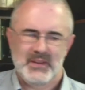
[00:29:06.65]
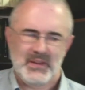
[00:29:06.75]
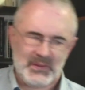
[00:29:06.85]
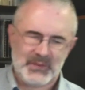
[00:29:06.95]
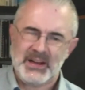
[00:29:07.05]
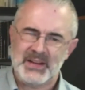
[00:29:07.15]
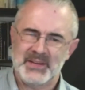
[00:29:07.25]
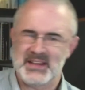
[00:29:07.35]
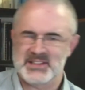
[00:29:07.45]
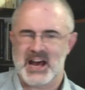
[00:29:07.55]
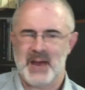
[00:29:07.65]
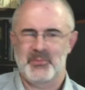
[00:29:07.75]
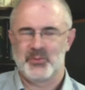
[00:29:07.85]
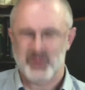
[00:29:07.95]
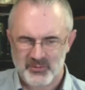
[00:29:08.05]
Three things happen,
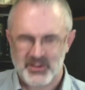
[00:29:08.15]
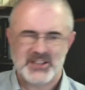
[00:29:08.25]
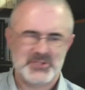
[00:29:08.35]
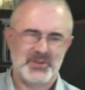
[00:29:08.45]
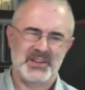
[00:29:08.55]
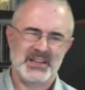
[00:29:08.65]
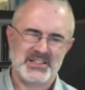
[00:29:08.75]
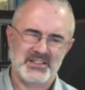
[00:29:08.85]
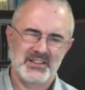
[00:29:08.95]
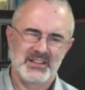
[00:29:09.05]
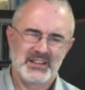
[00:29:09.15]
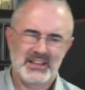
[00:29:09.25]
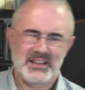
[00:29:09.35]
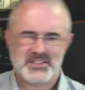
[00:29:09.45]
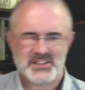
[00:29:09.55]
and we'll finish with these
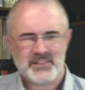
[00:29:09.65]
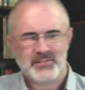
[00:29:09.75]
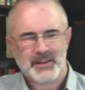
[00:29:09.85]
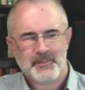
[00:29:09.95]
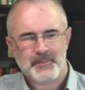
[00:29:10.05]
this evening.